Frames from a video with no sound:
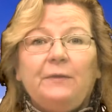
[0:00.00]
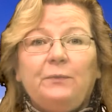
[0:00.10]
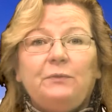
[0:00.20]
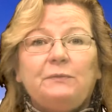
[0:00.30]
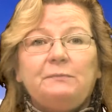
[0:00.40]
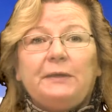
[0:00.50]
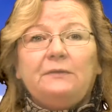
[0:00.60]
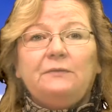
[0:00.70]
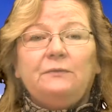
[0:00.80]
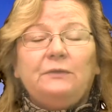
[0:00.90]
with
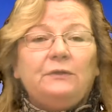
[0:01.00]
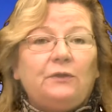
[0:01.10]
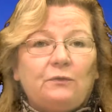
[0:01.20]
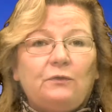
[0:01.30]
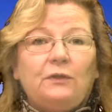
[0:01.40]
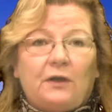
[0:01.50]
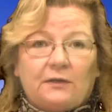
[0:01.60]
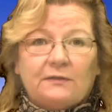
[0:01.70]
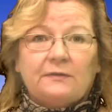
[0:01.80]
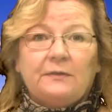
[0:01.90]
respect to the local
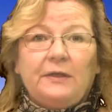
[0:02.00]
laws.